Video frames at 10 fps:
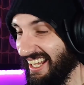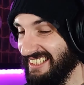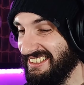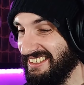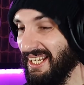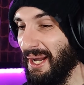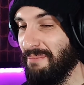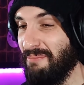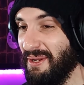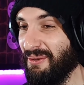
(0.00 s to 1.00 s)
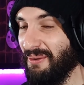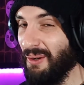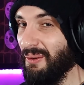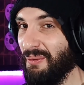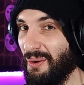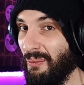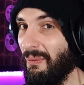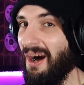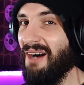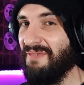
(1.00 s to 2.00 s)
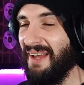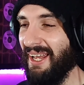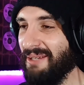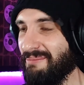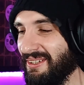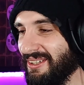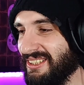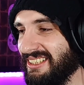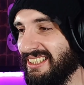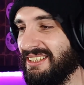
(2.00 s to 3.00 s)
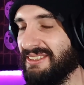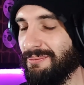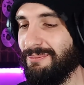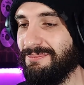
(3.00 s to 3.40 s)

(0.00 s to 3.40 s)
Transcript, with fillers: Is she a micro-wabe? Because she's...